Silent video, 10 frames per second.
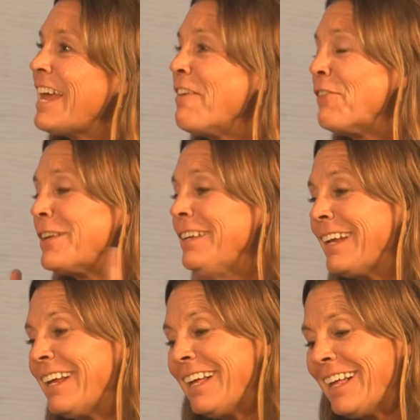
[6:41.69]
David,
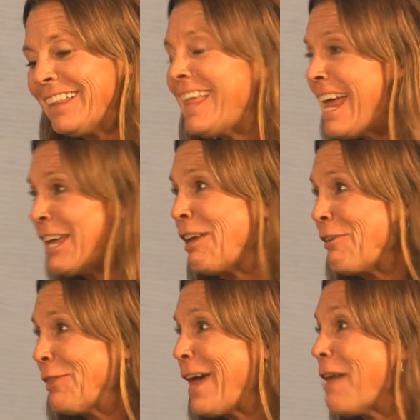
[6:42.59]
thank
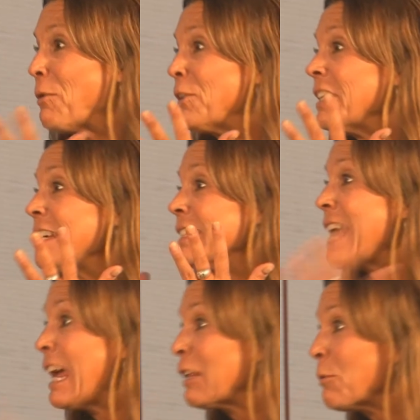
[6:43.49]
you. That was
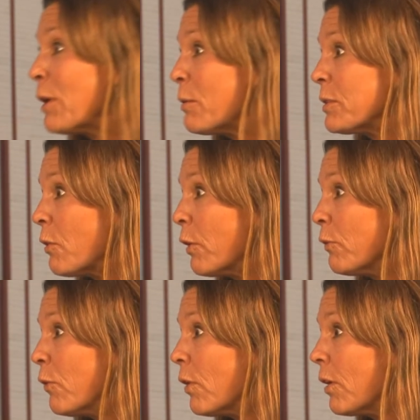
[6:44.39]
exactly what I was going
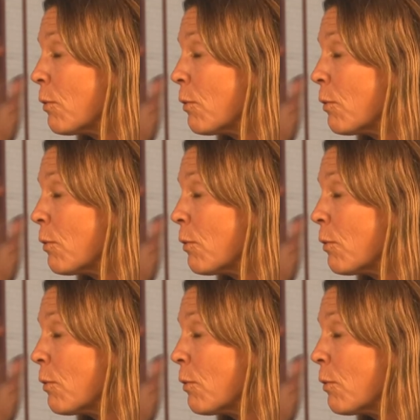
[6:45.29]
for.